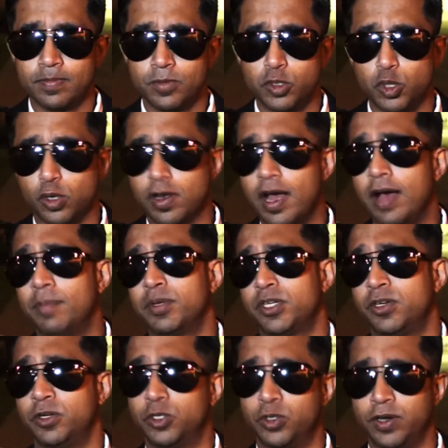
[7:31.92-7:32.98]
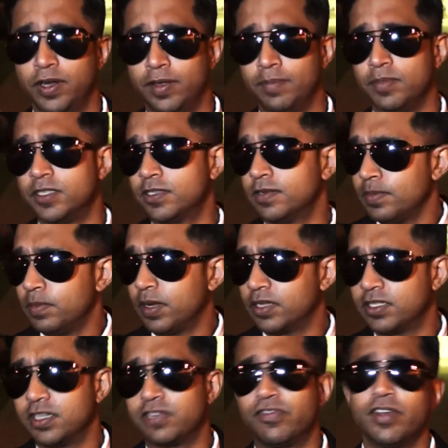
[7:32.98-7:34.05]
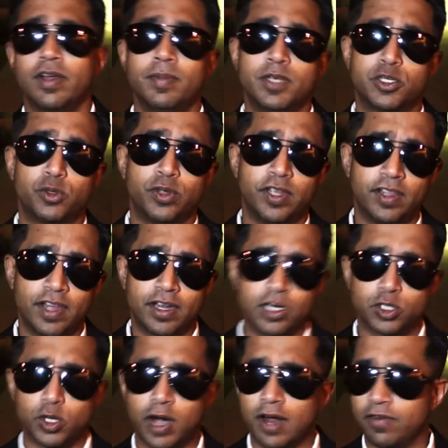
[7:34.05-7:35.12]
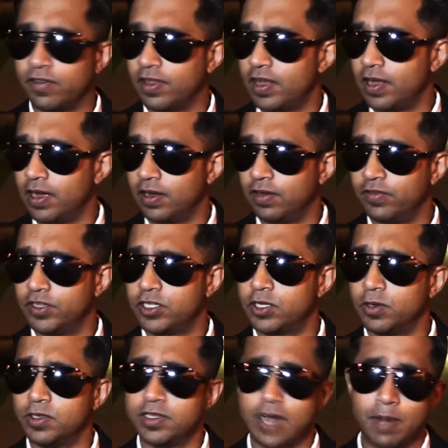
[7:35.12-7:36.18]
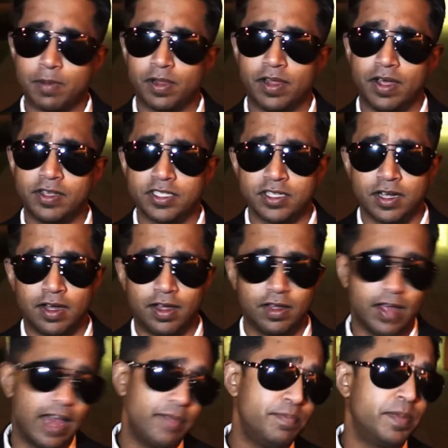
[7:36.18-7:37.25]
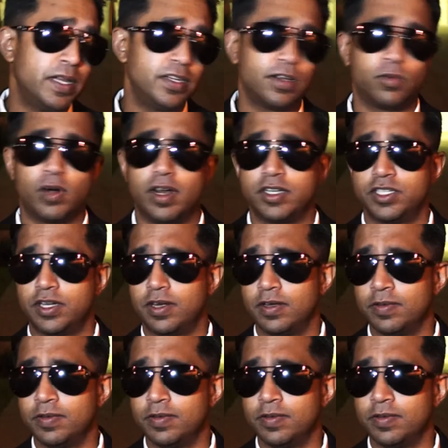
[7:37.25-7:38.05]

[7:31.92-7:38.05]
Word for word: to accomplish your dreams, because this film is really like a travelogue of the showstopper lifestyle. I've been to Russia,